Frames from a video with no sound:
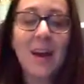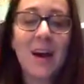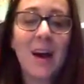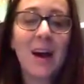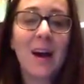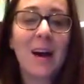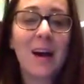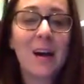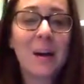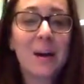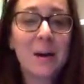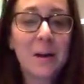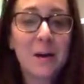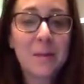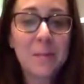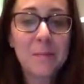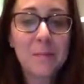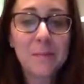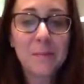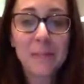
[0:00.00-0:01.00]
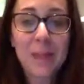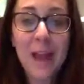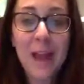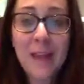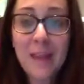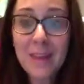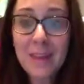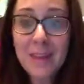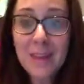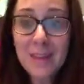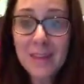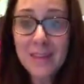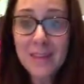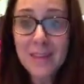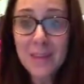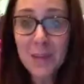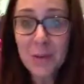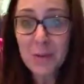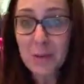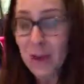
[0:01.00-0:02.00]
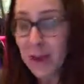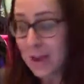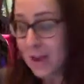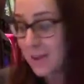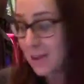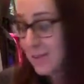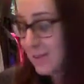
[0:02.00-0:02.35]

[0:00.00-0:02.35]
I think that's it, you guys.